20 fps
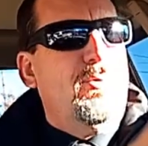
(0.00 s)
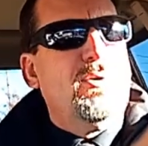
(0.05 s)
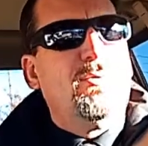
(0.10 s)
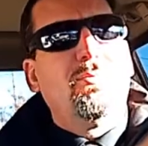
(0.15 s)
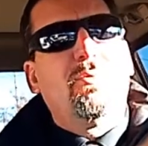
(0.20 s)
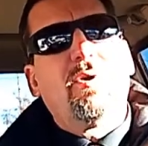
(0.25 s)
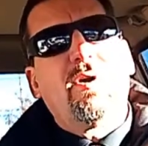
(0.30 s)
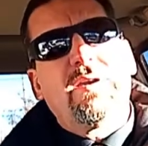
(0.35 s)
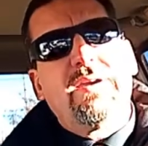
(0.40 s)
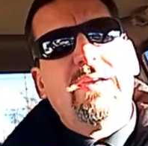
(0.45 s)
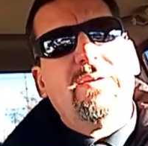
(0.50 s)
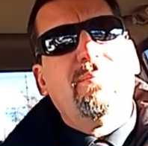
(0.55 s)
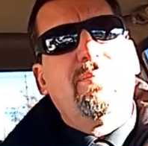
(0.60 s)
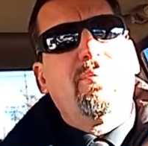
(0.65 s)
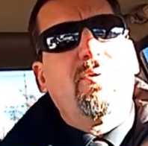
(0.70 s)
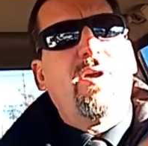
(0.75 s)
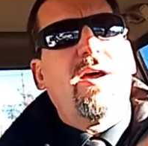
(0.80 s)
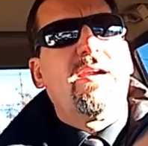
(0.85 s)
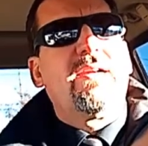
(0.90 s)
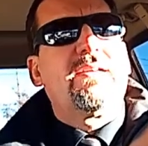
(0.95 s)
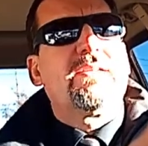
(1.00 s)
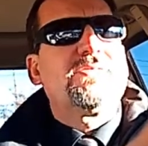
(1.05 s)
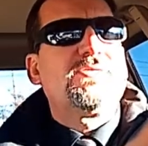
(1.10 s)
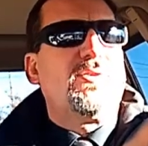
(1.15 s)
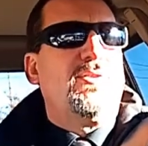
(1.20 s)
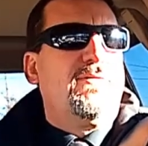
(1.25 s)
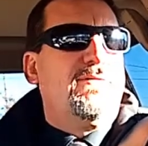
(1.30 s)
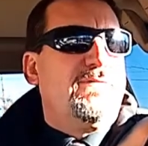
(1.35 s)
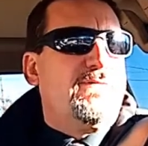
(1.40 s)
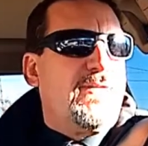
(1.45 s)
woodworking
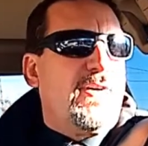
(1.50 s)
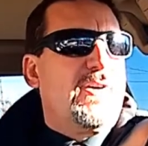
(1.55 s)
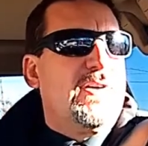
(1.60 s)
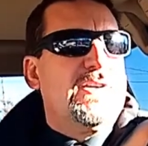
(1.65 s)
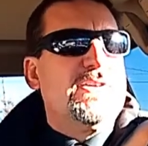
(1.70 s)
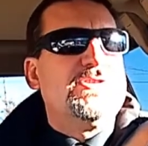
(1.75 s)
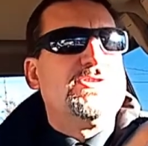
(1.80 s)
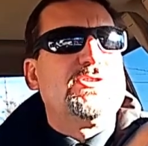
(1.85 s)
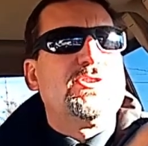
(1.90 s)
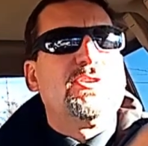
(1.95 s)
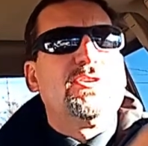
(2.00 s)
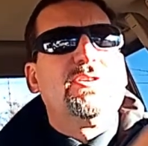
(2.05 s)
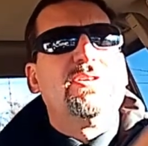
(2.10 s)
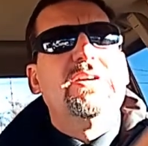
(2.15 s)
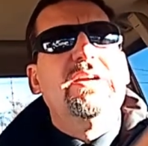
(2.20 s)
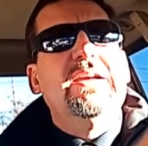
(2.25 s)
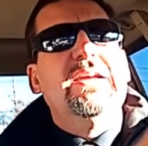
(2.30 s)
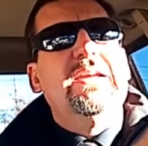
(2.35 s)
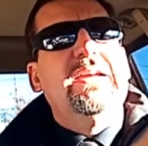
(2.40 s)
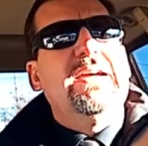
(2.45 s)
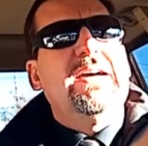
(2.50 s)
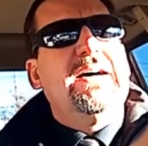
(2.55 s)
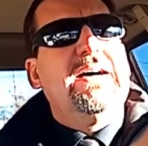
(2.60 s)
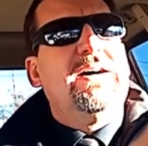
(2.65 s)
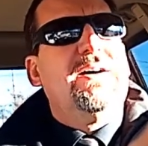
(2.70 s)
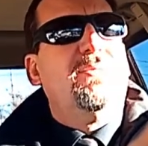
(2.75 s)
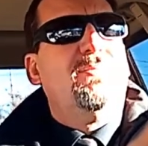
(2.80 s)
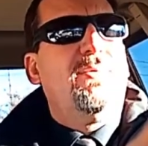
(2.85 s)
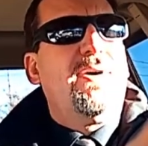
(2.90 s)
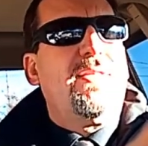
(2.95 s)
products or furniture,
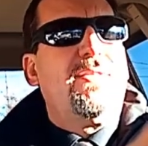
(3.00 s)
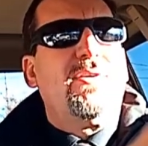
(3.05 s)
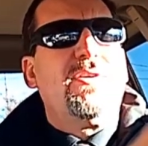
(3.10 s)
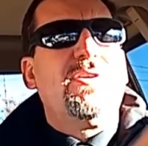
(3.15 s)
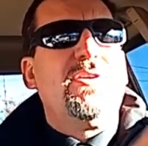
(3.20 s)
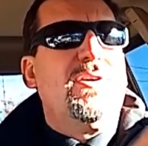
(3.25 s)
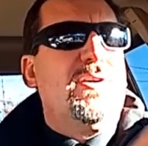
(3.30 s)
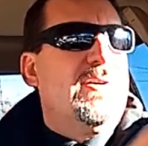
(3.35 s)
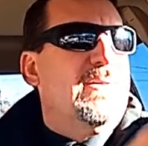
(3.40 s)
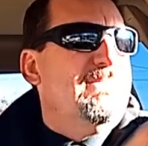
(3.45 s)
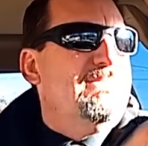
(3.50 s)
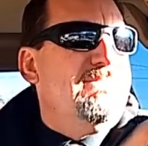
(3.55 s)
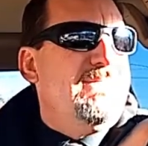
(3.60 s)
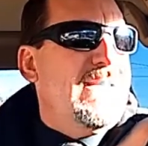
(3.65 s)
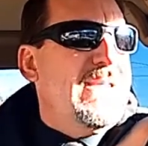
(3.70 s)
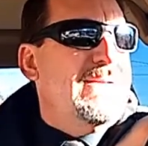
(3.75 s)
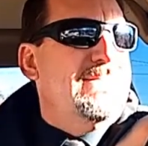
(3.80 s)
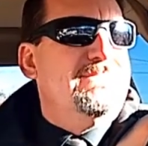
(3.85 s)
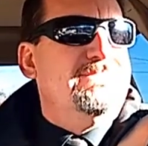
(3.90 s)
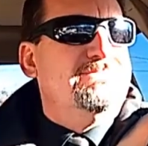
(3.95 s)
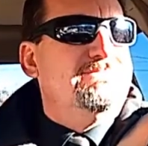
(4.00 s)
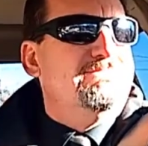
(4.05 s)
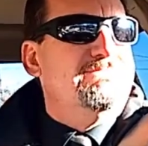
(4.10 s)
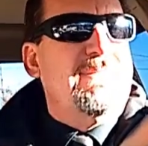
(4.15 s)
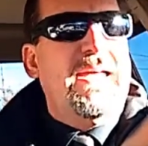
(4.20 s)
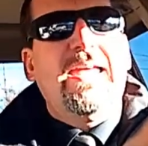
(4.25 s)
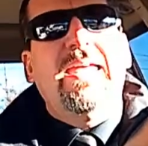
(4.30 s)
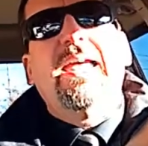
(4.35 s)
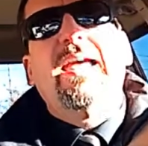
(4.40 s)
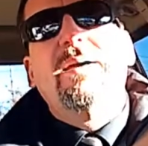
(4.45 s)
whether you're
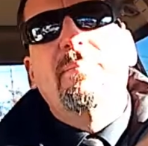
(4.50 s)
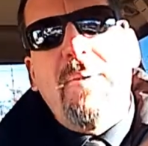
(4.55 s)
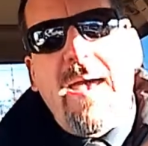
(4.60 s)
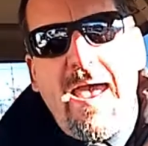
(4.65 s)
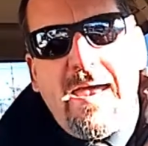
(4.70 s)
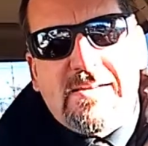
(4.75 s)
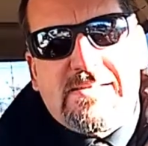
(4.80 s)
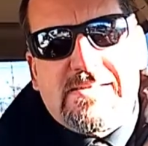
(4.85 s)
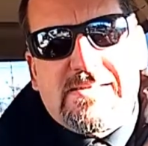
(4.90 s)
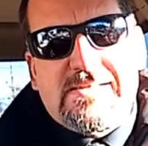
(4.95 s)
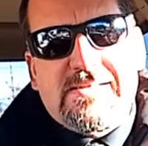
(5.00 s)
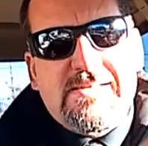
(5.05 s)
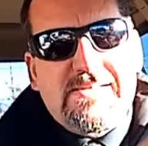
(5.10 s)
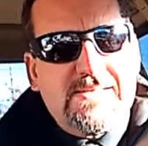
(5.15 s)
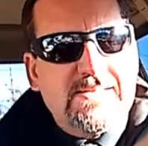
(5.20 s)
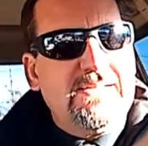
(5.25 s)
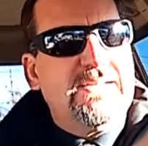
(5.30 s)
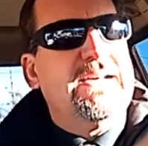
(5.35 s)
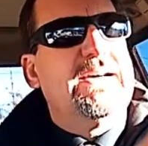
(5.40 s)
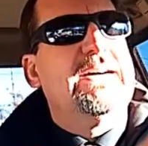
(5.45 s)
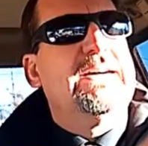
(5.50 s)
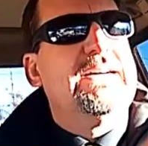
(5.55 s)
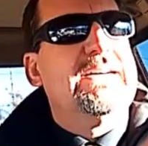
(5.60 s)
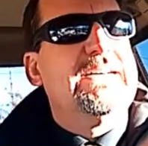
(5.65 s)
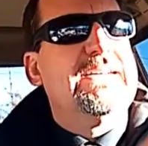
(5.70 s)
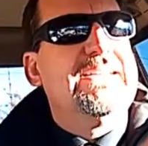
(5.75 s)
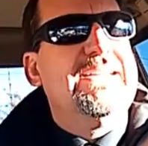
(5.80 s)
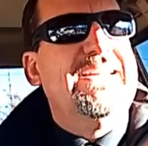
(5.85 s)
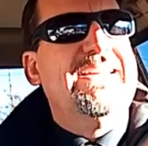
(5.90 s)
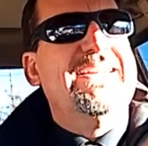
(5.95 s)
making a mess,
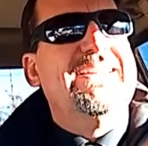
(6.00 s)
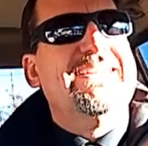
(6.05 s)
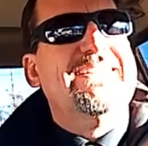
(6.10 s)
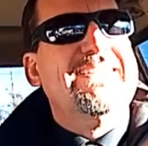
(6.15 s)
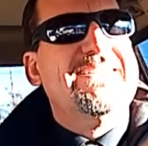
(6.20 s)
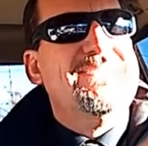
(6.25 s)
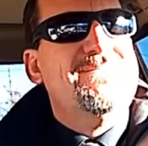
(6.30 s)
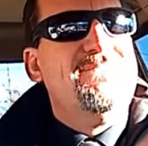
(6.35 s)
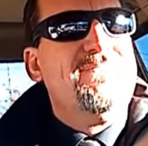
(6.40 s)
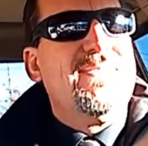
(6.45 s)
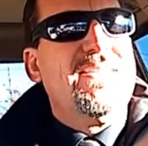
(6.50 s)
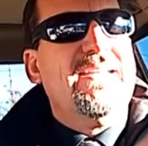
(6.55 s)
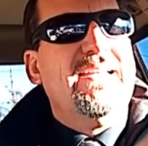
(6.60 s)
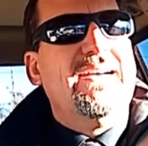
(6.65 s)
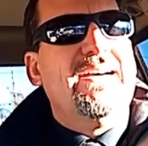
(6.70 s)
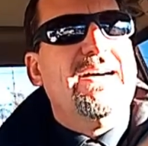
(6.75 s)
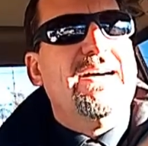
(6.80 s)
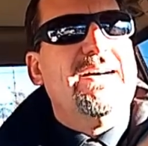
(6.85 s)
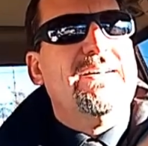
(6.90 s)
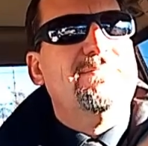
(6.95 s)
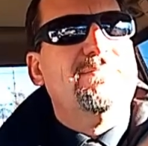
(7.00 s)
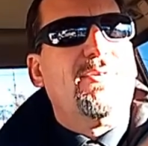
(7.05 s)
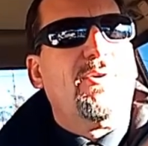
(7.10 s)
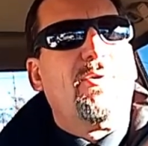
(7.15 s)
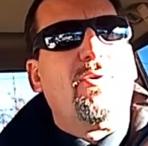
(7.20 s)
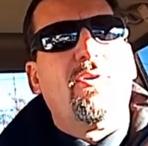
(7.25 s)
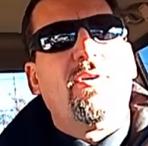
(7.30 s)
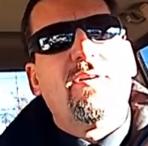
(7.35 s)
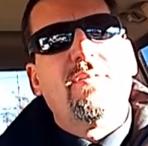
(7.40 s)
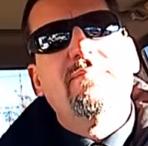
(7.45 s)

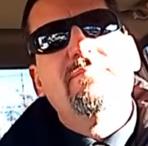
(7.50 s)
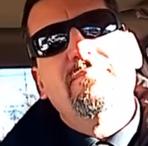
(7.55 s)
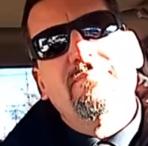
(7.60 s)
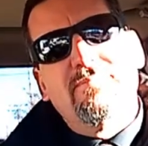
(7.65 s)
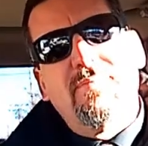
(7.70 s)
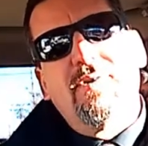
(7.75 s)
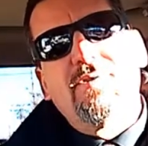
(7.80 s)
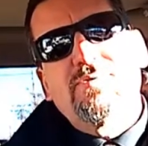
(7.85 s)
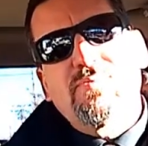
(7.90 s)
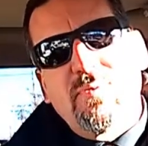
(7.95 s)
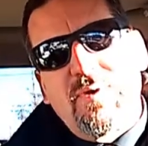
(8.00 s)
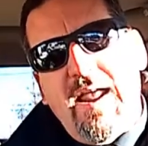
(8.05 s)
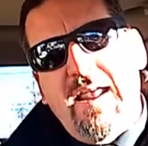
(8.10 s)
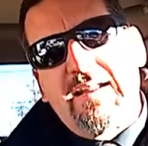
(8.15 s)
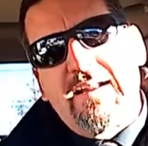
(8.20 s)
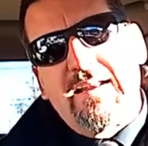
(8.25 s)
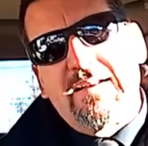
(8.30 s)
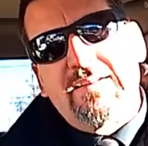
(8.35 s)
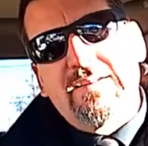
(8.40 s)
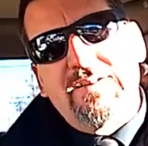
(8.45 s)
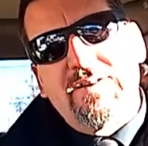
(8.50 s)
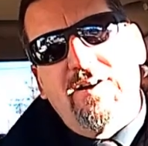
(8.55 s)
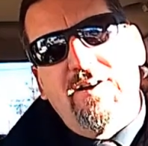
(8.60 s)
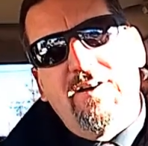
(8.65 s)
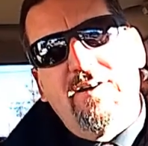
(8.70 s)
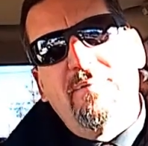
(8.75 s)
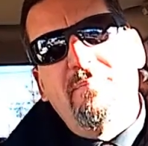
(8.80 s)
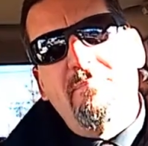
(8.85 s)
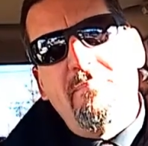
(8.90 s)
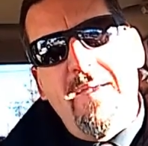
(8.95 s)
or most what I'd like to
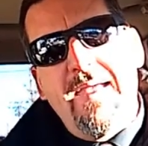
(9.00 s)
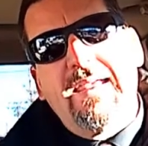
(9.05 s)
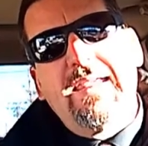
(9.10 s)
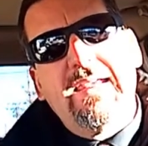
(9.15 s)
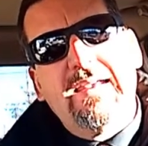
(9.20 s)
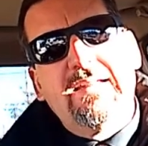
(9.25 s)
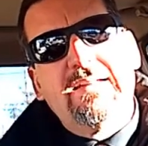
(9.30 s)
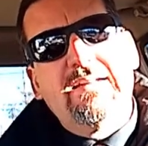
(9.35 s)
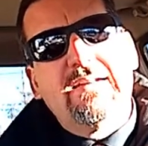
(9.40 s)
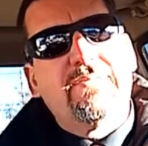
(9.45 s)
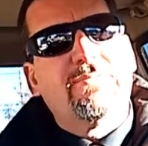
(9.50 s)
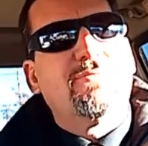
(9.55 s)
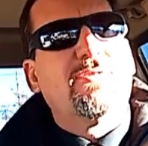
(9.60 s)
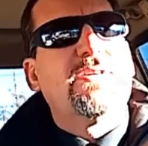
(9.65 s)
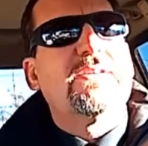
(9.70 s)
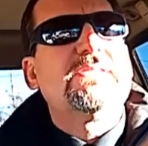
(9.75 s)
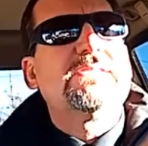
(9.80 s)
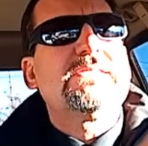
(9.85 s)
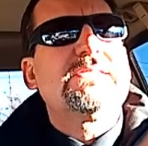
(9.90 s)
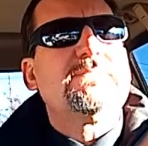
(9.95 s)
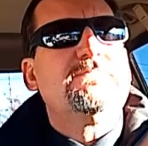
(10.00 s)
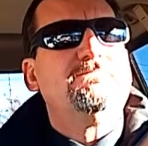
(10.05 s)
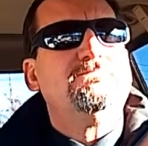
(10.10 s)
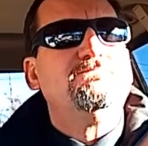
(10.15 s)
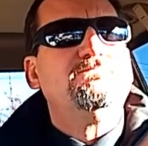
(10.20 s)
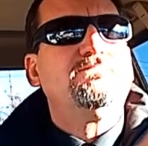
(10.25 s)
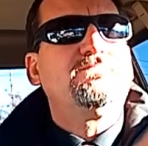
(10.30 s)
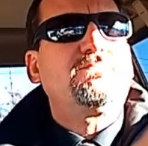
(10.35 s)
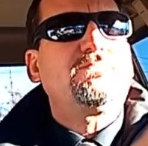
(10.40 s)
call making a difference.